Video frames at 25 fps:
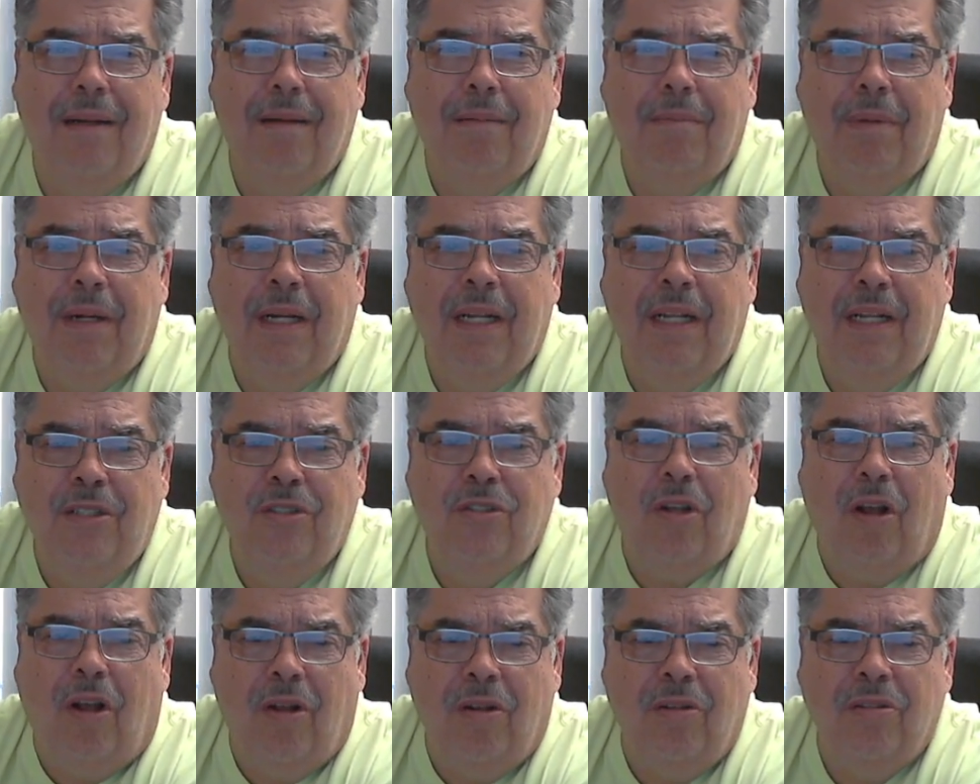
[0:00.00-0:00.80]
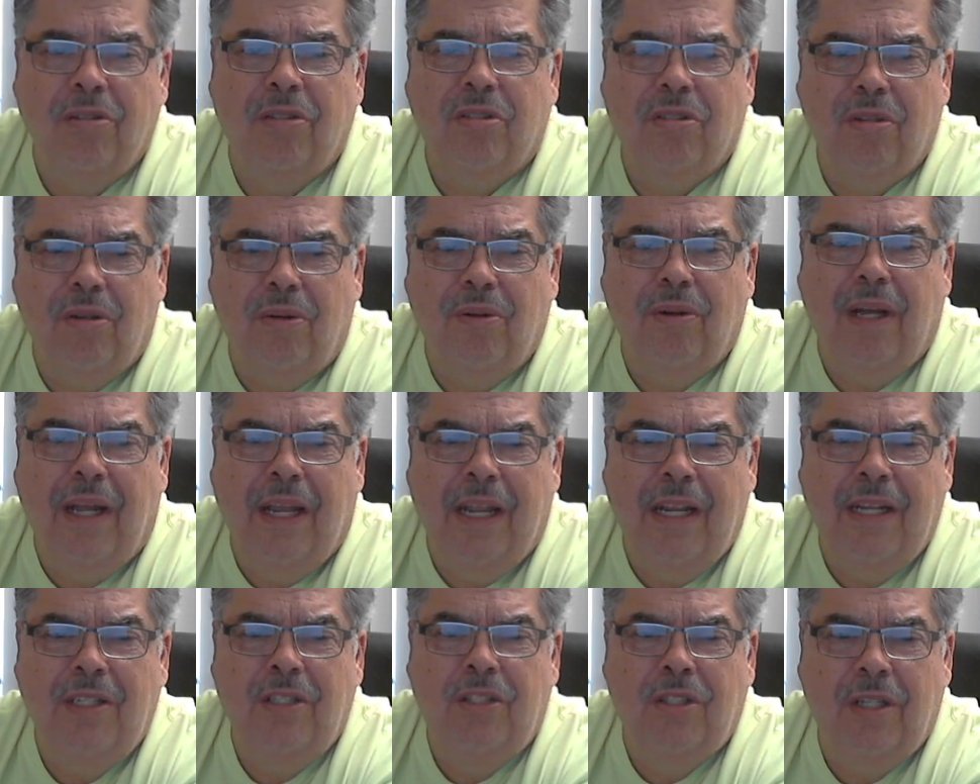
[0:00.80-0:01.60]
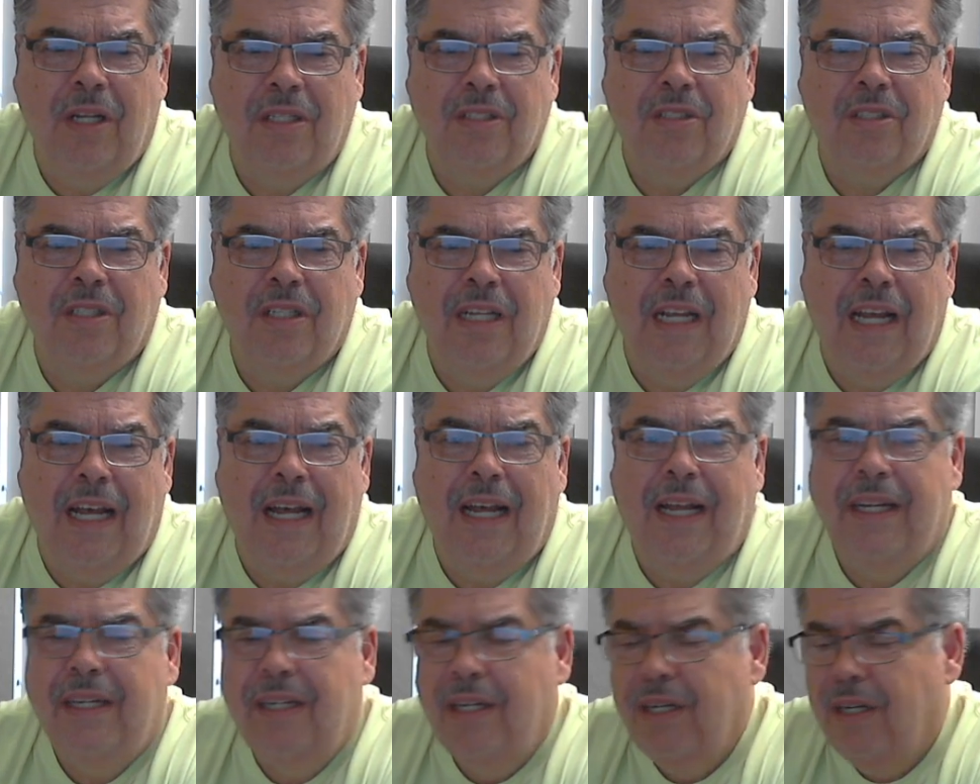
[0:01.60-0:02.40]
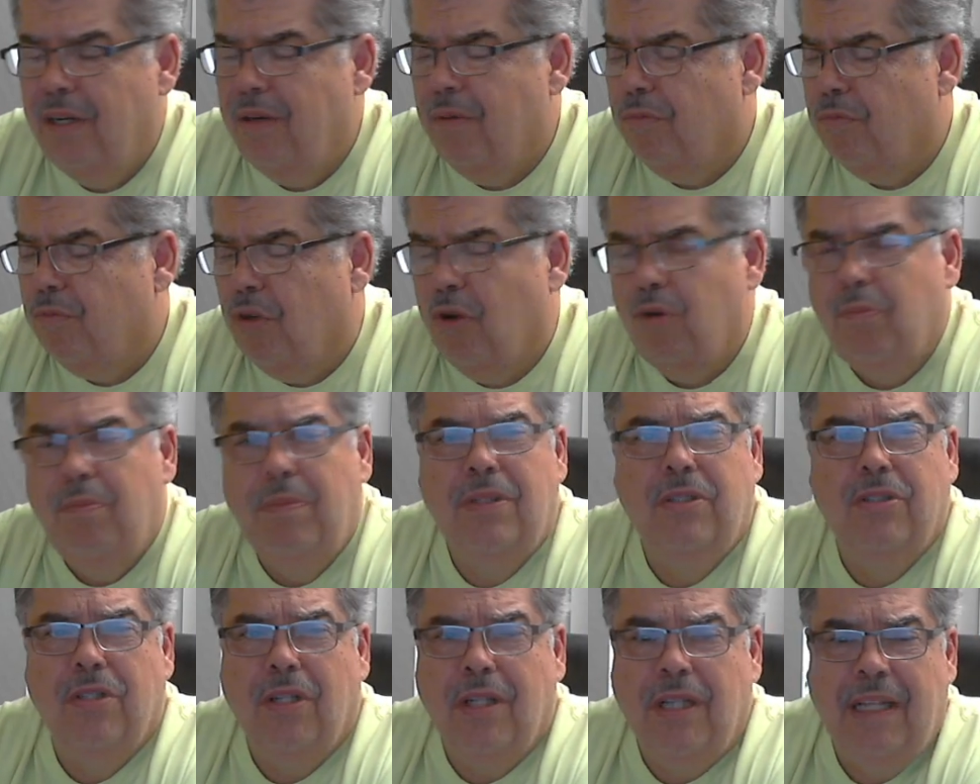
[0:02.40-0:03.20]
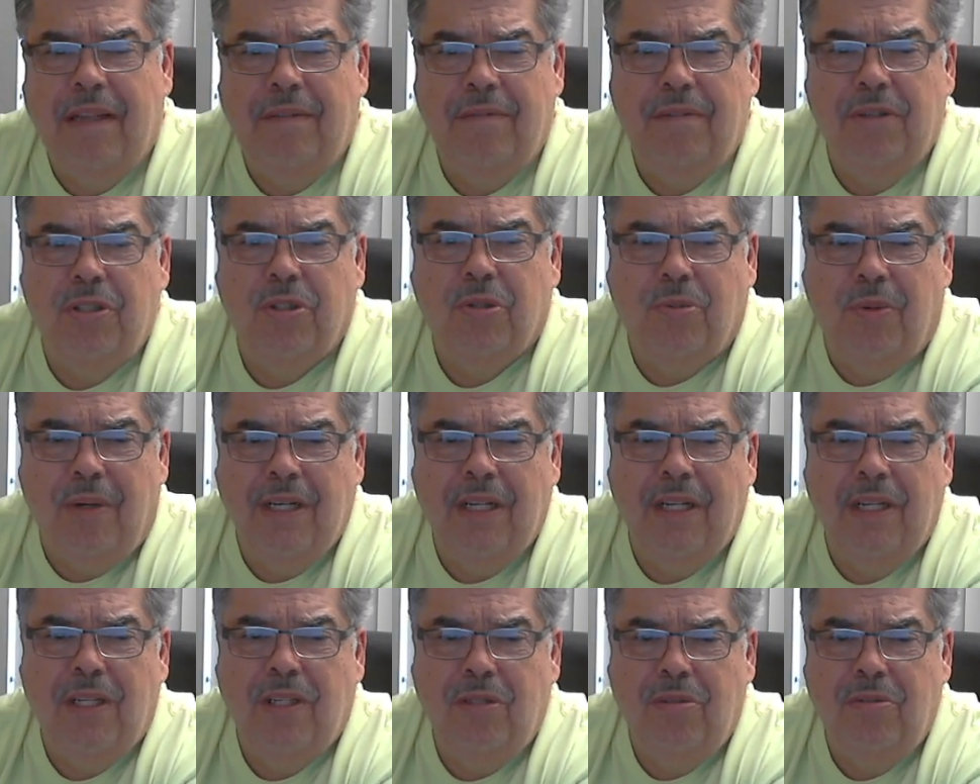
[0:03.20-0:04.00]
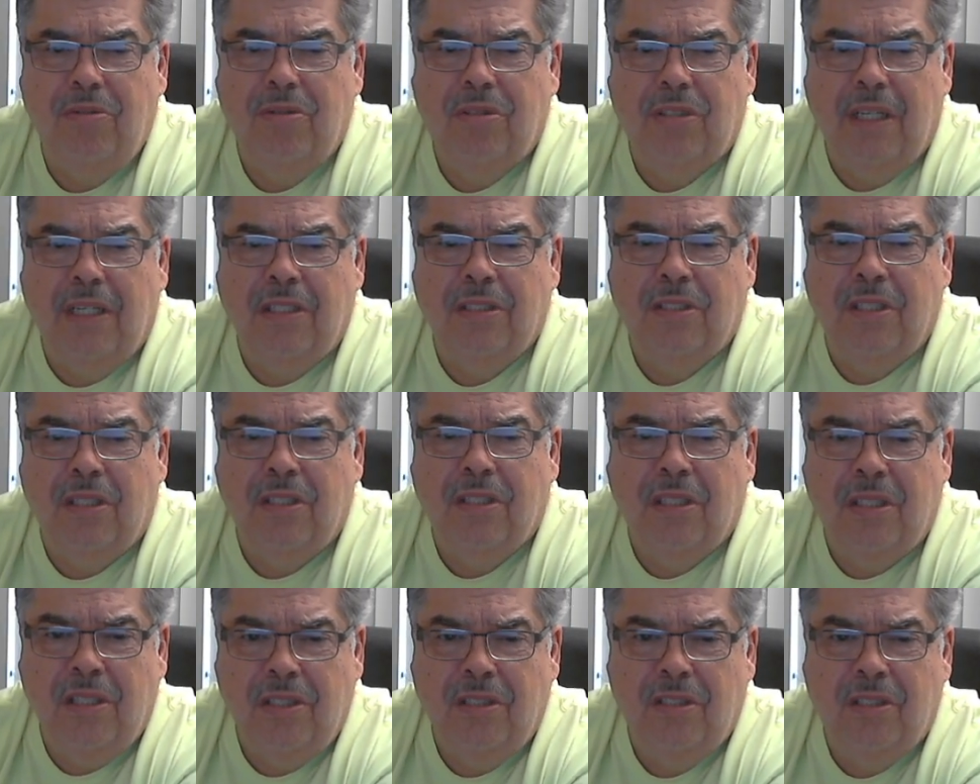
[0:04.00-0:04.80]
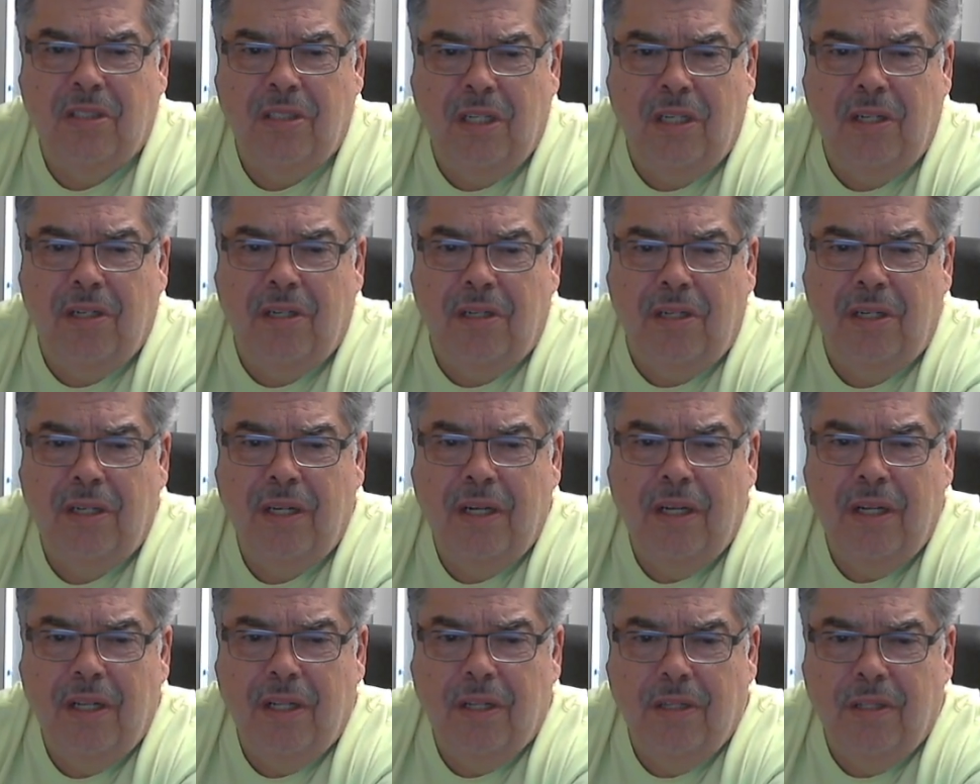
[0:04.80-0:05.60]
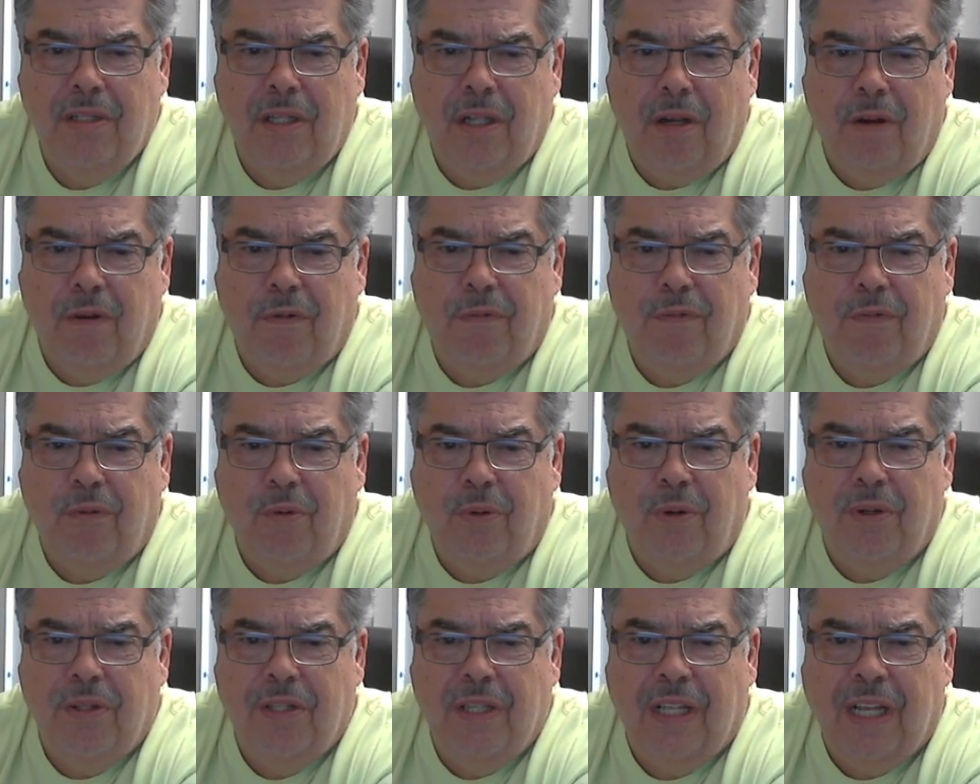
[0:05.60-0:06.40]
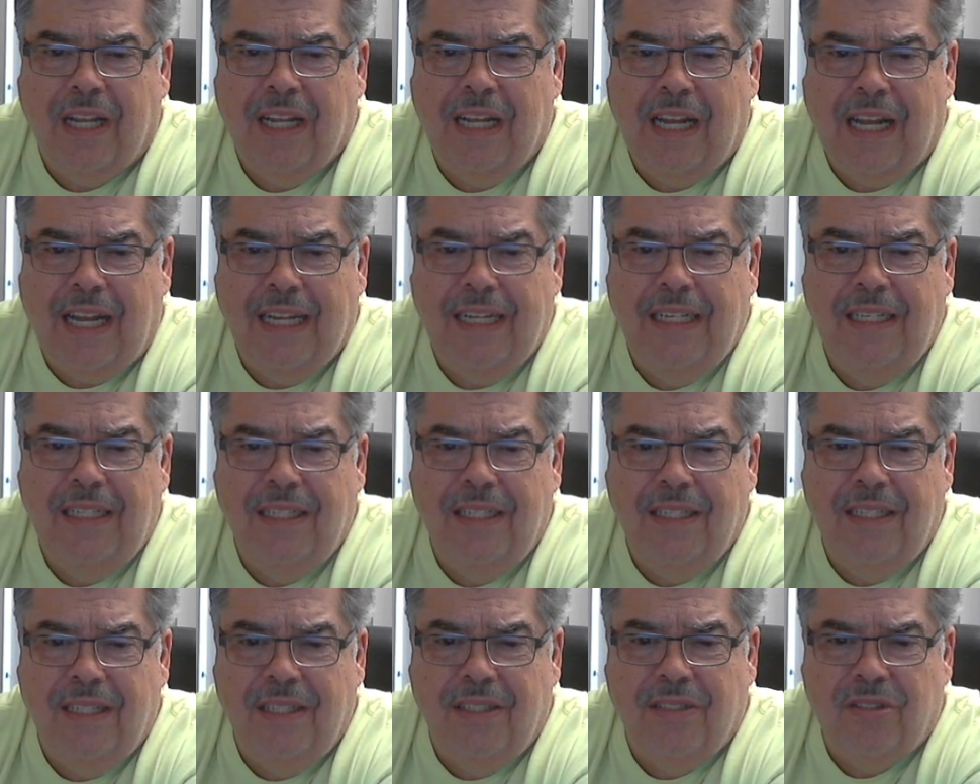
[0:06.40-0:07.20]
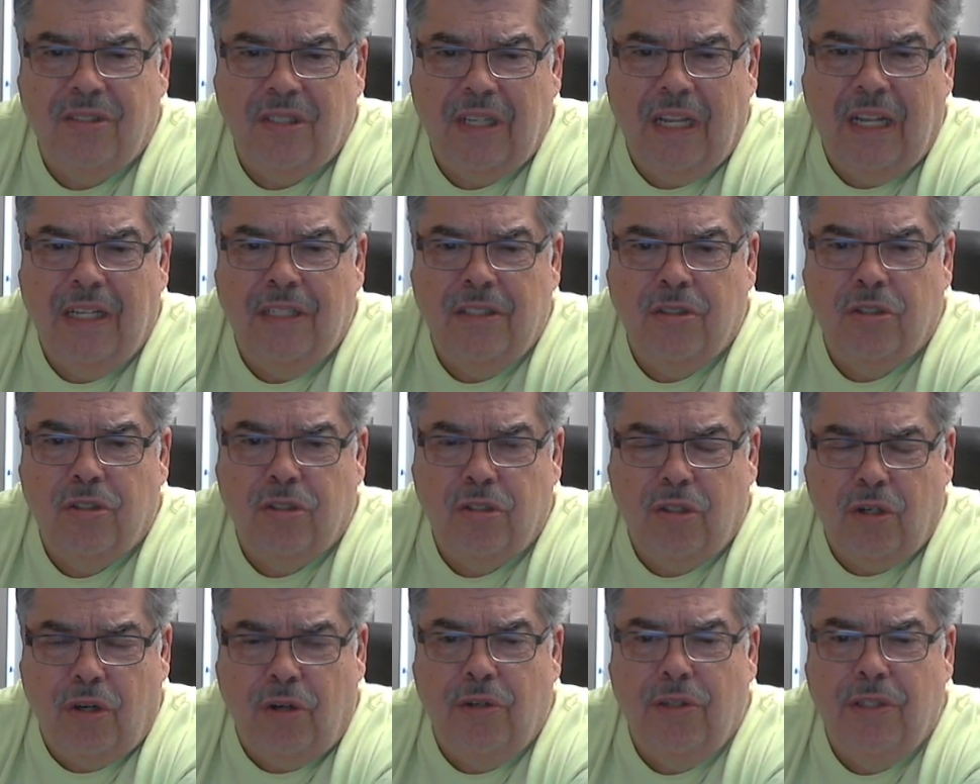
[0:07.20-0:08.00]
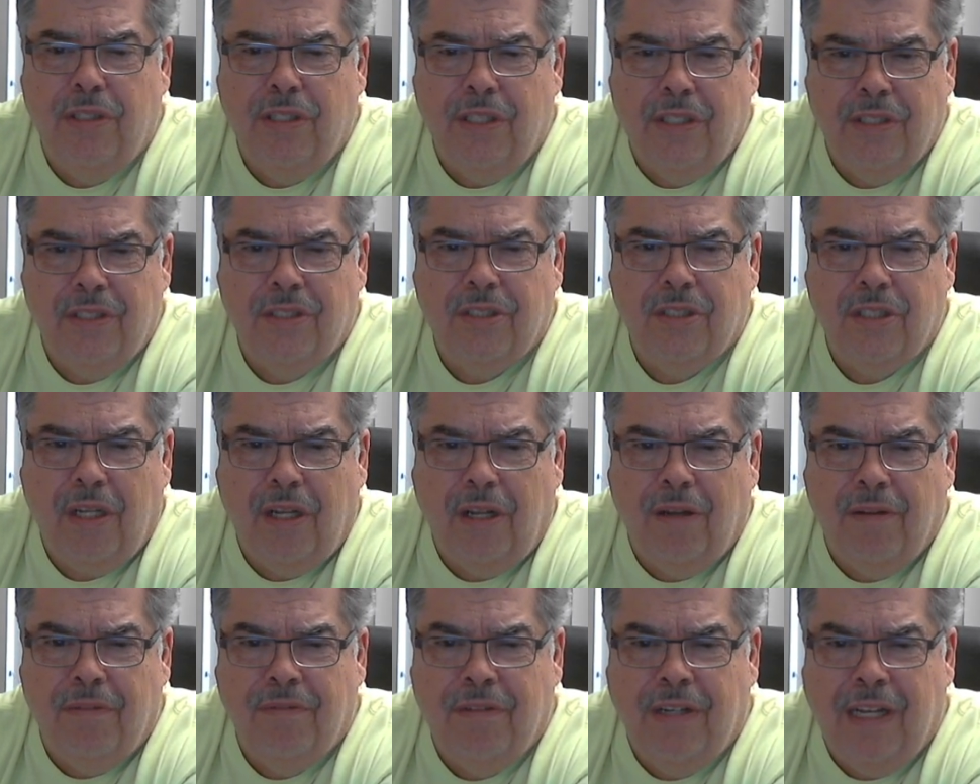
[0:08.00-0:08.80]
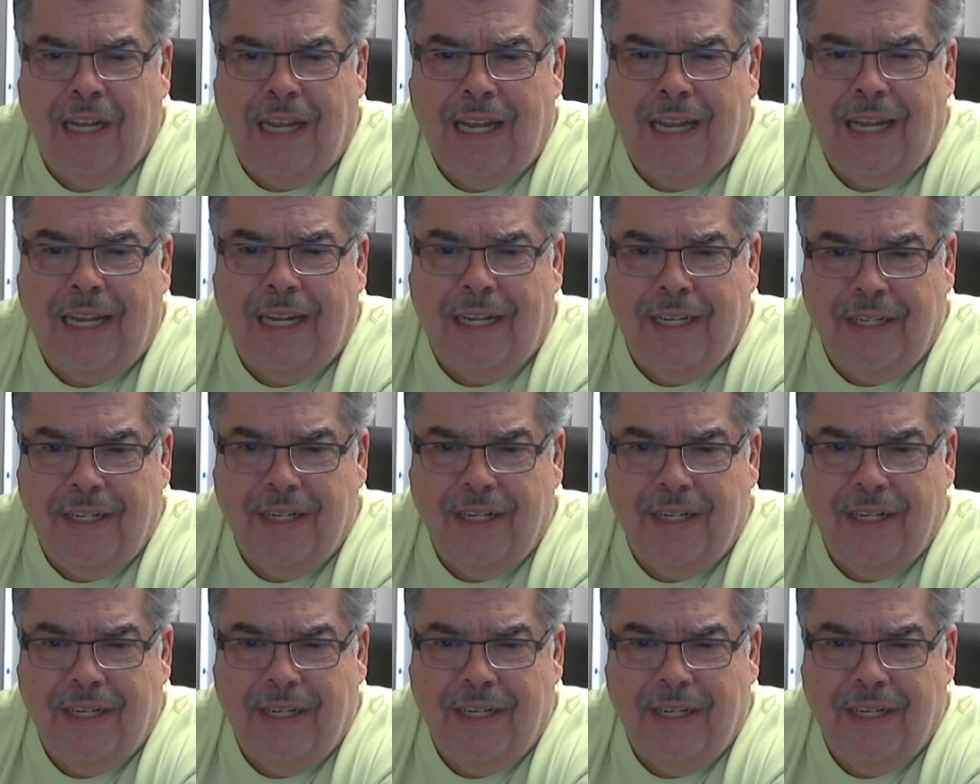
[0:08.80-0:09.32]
But he's also a just God. Romans 11:22 says this, consider therefore the kindness and sternness of God